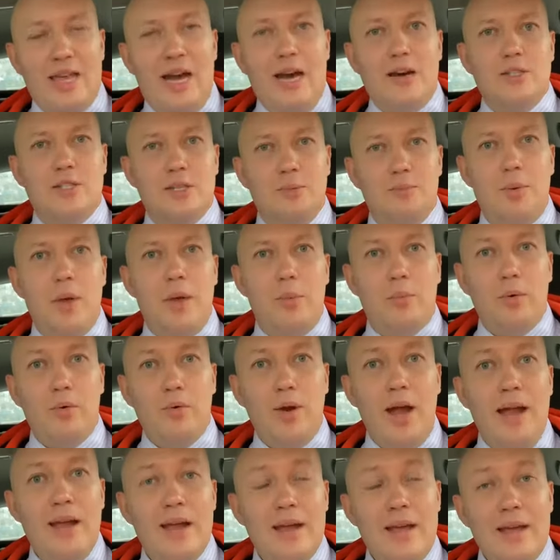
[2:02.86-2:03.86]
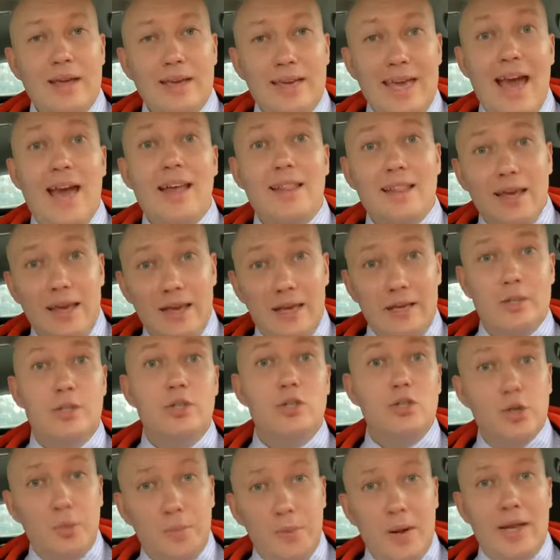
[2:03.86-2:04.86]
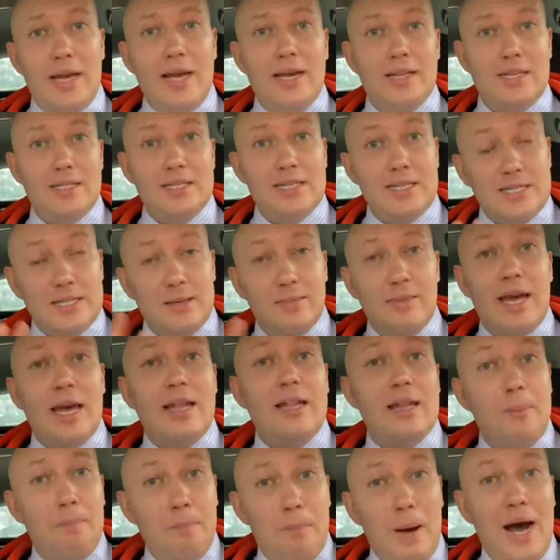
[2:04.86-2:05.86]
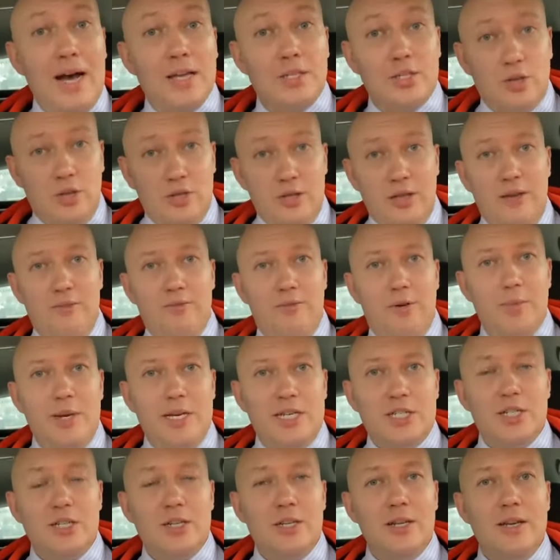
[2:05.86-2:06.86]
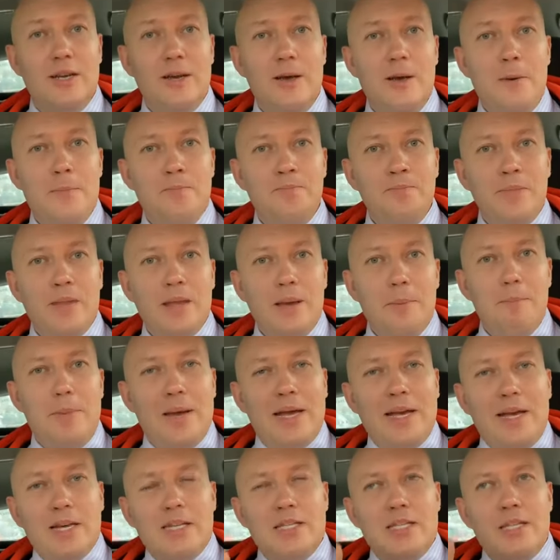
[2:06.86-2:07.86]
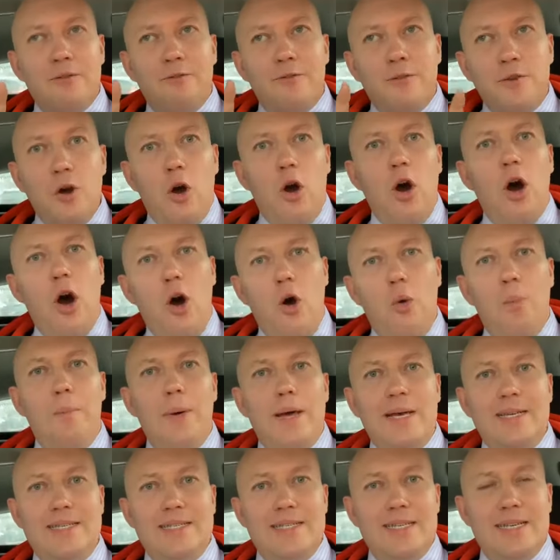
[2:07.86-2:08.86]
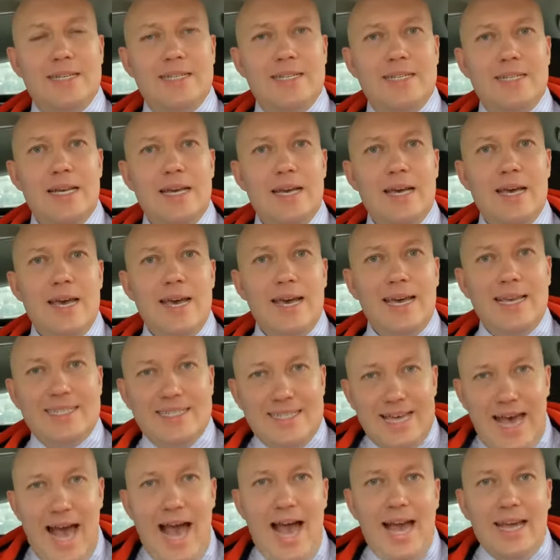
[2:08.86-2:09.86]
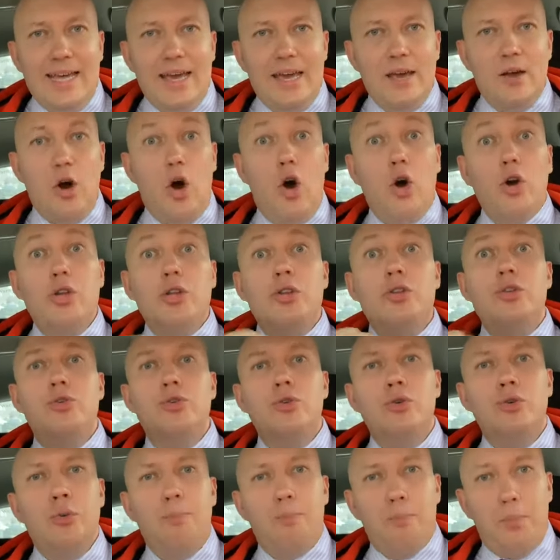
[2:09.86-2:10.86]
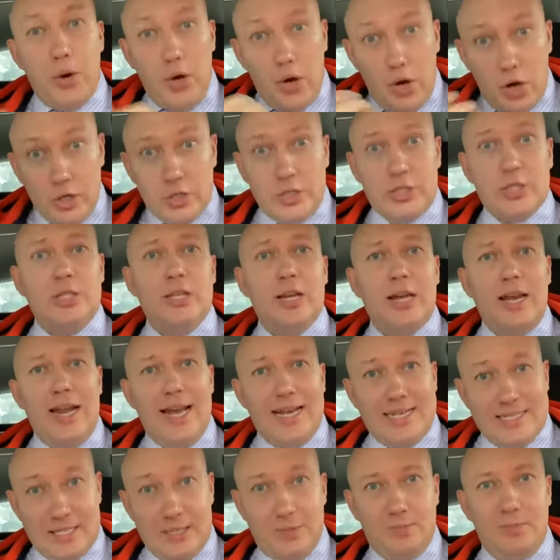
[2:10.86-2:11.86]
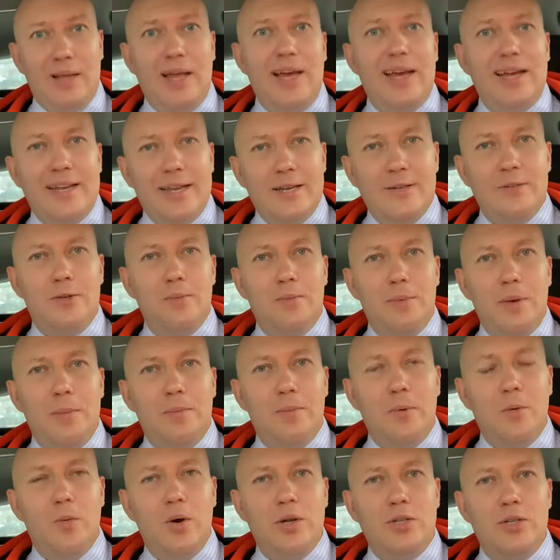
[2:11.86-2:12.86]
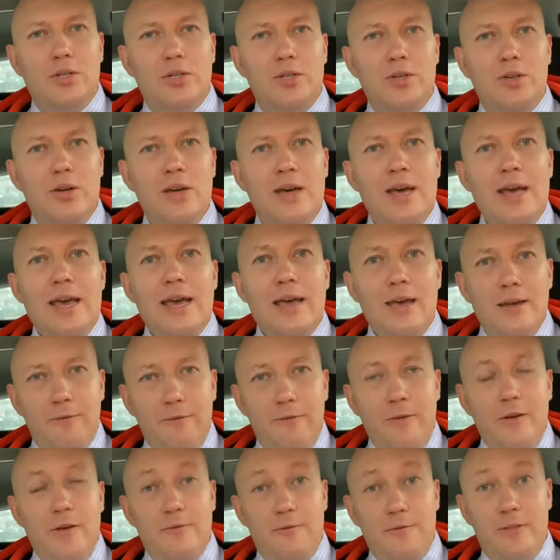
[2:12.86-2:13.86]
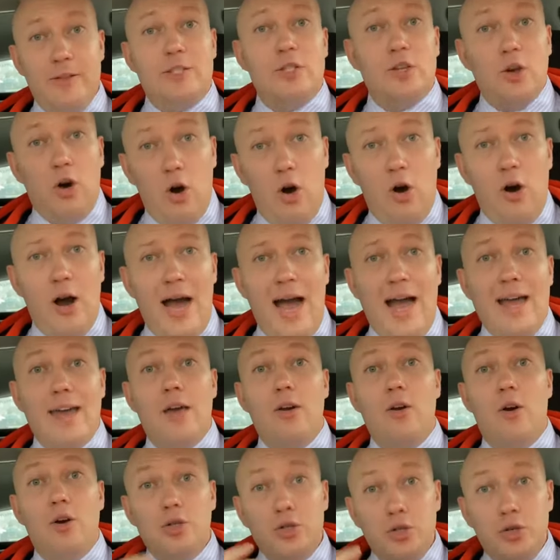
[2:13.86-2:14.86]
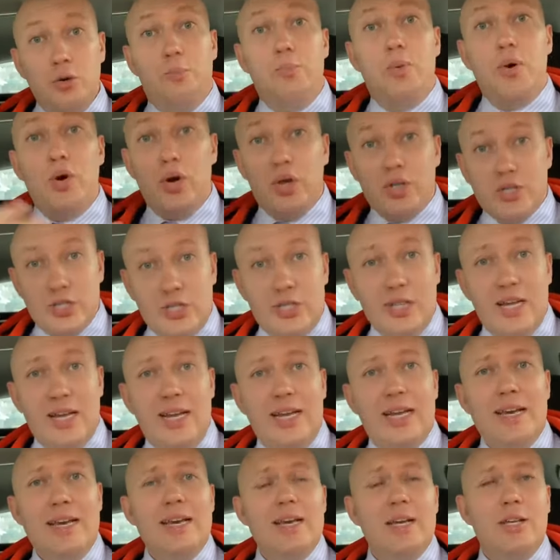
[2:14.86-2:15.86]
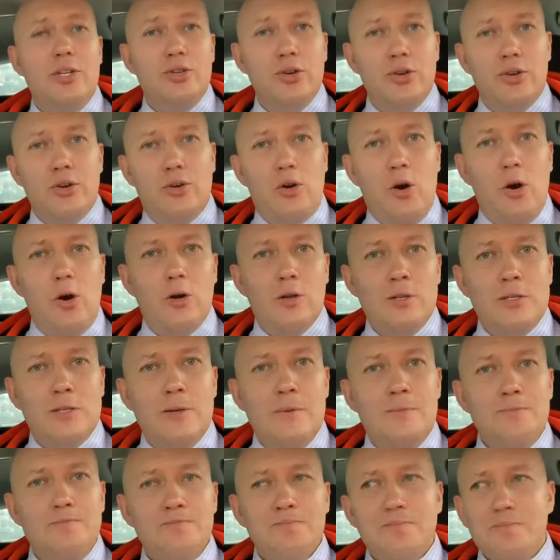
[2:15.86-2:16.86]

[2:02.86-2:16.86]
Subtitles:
1,000 people, right? Can they duplicate the system? Can they pass on the information? Because if your whole business is hanging on you personally explaining to people what to do, if it's all hanging on you personally doing calls,